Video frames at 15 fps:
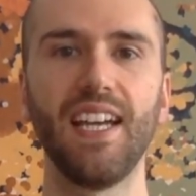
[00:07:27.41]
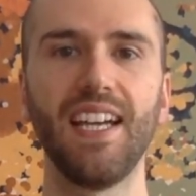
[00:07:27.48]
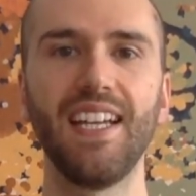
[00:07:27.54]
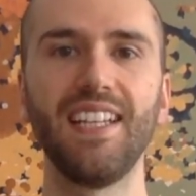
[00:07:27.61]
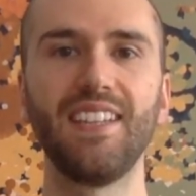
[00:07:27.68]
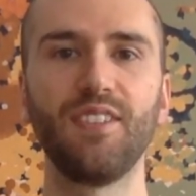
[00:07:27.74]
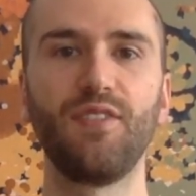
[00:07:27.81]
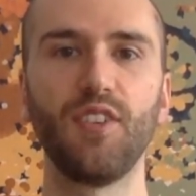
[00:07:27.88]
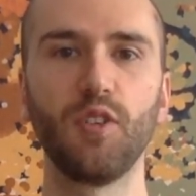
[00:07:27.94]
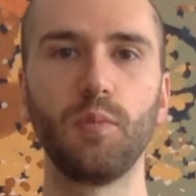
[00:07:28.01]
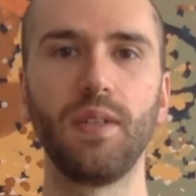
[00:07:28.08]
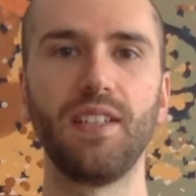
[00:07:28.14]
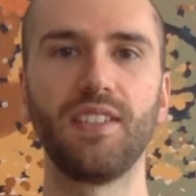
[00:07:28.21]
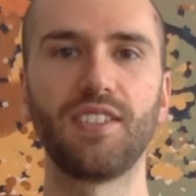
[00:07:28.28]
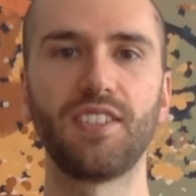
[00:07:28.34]
in the film
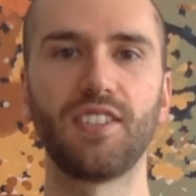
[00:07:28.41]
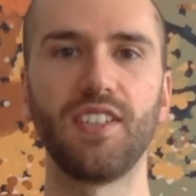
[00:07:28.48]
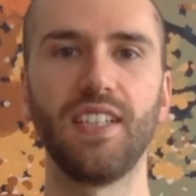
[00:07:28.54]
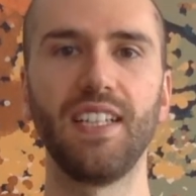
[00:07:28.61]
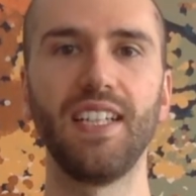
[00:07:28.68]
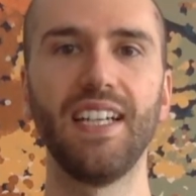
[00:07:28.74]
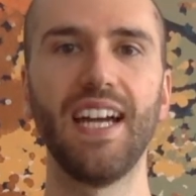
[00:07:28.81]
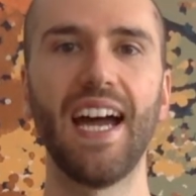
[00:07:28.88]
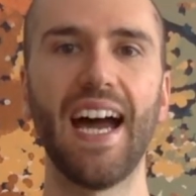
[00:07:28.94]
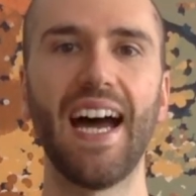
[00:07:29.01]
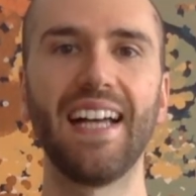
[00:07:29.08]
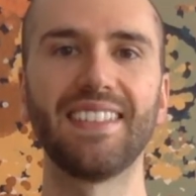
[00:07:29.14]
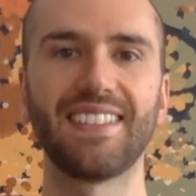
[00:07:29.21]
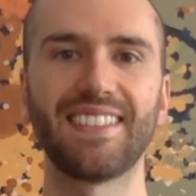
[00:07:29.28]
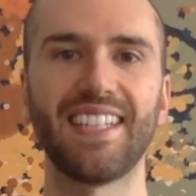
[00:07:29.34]
industry
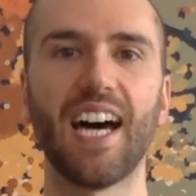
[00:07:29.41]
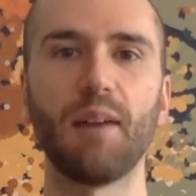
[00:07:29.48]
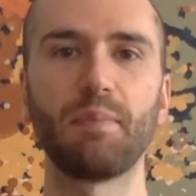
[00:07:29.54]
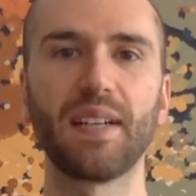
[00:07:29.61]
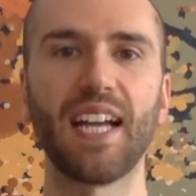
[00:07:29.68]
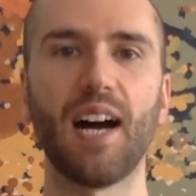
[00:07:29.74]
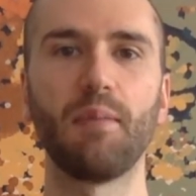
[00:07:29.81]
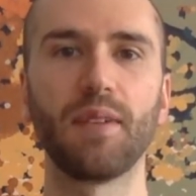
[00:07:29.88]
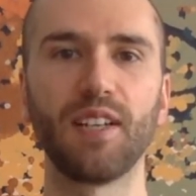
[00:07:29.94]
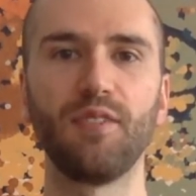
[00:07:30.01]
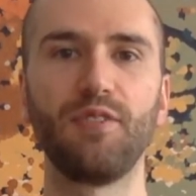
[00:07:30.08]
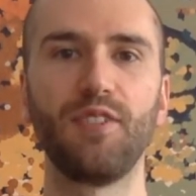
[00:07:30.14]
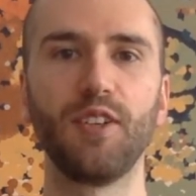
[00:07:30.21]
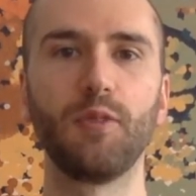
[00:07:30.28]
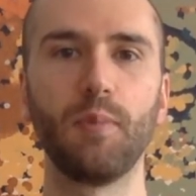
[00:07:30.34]
and start becoming a
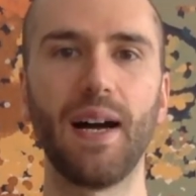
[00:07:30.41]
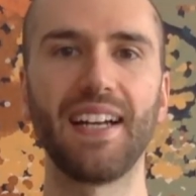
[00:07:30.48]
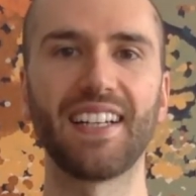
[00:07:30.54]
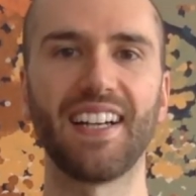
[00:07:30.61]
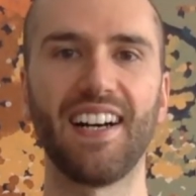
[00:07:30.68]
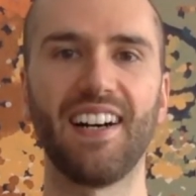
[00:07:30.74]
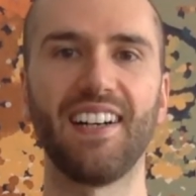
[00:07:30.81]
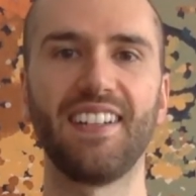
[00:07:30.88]
filmmaker.